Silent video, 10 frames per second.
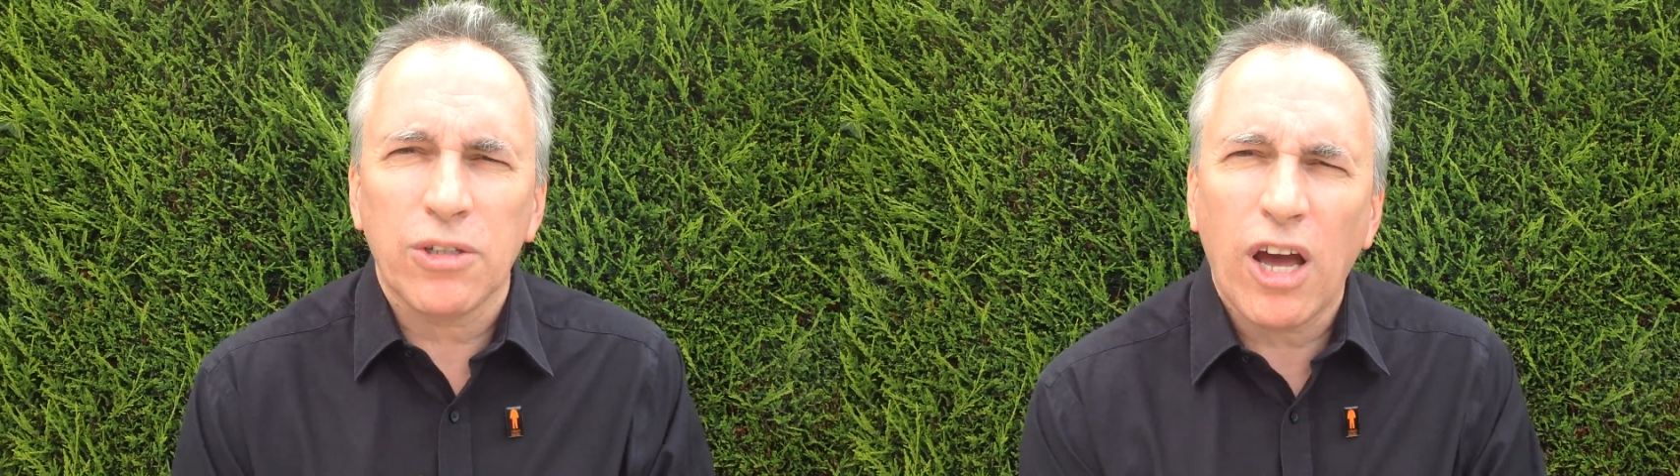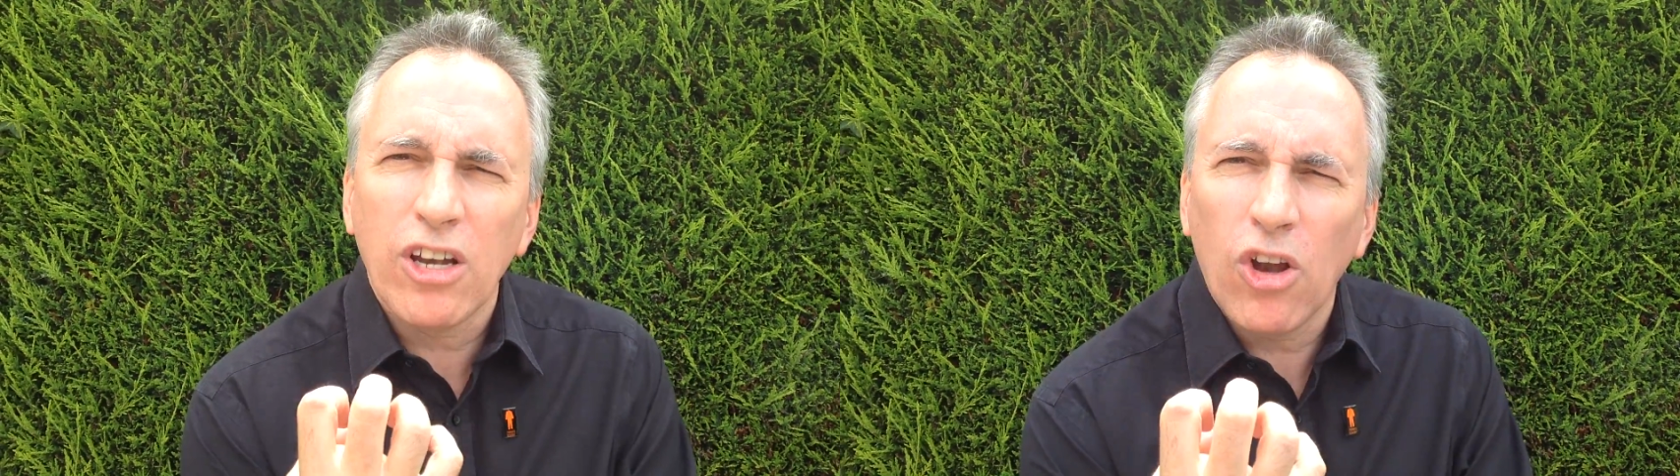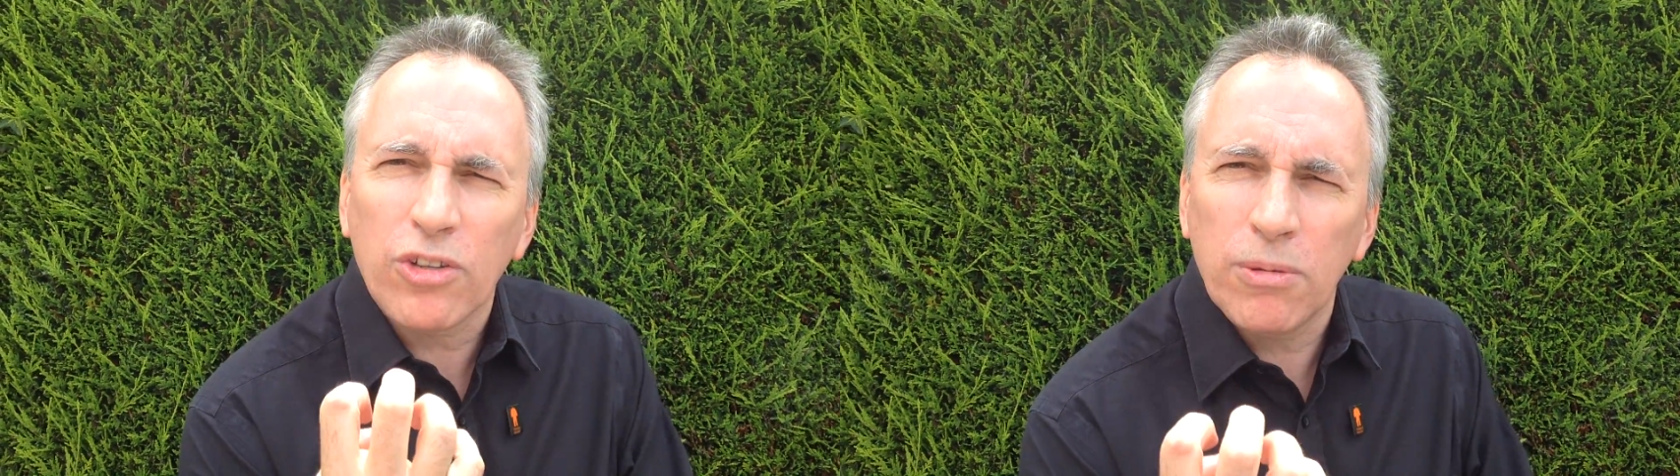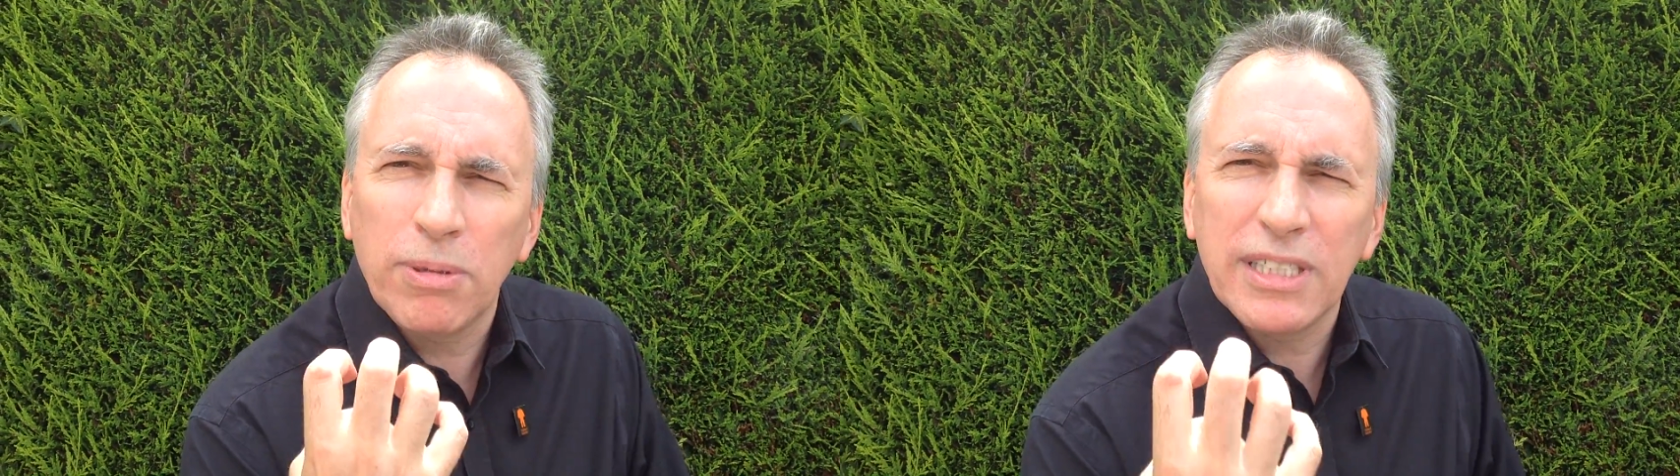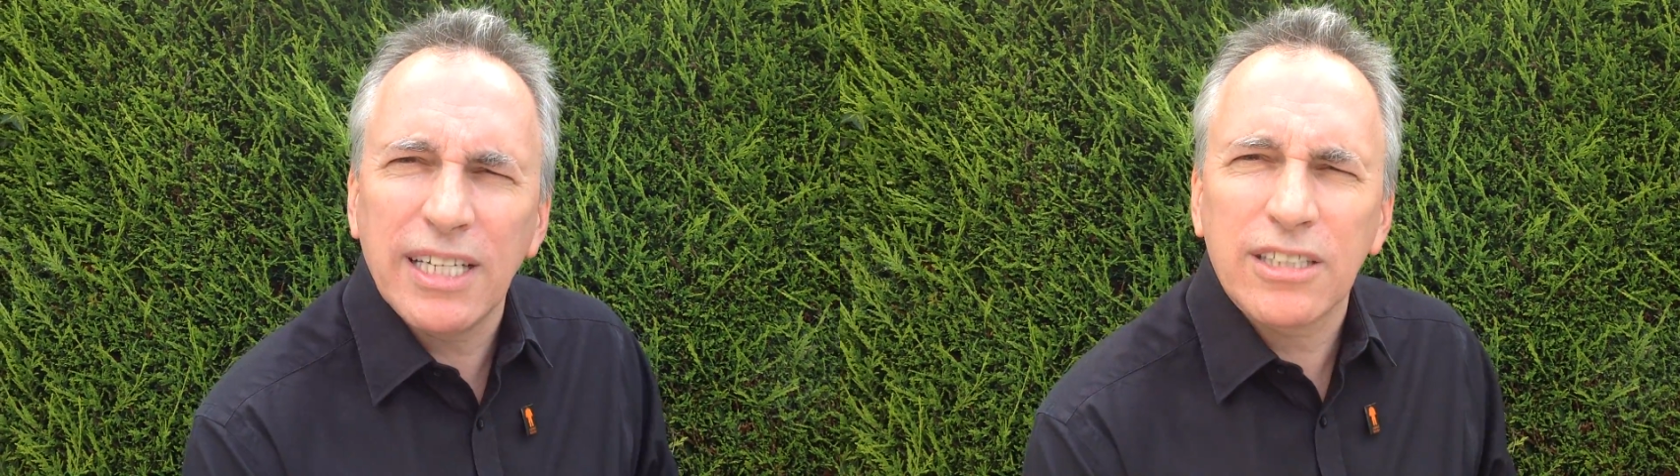to unlock the
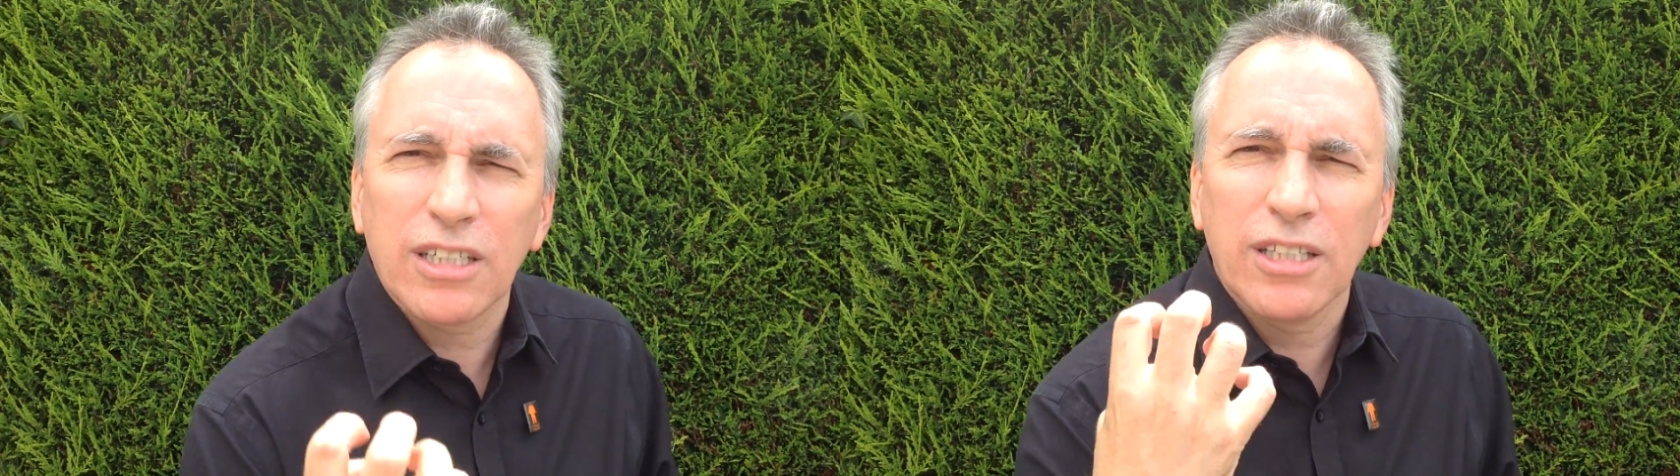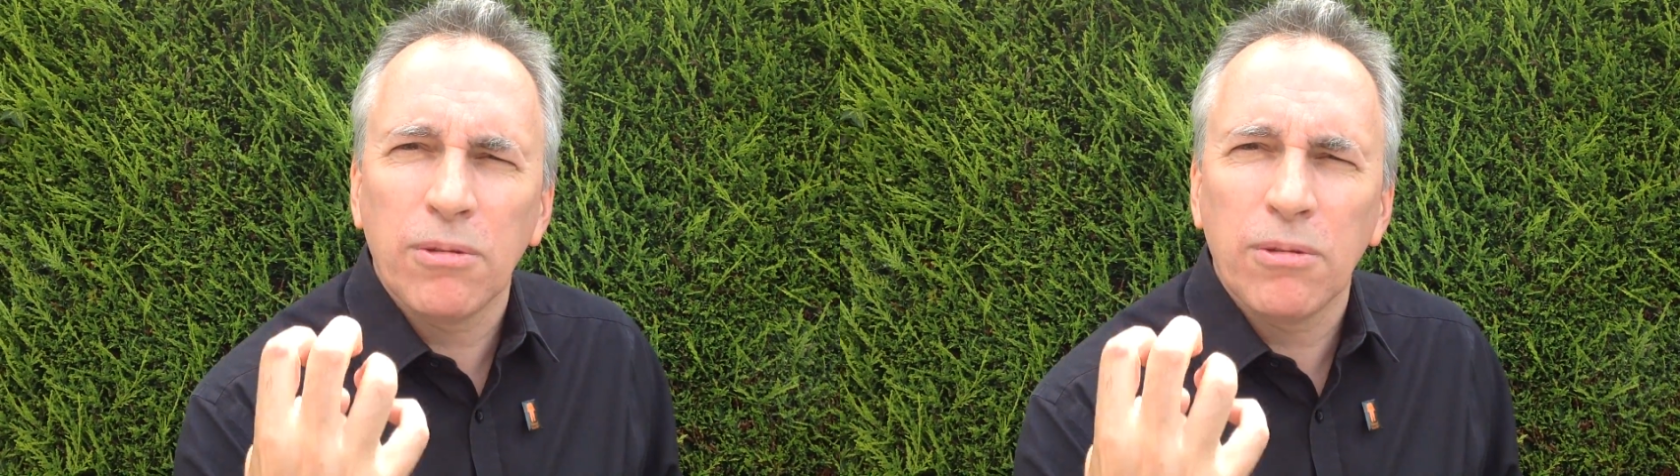potential in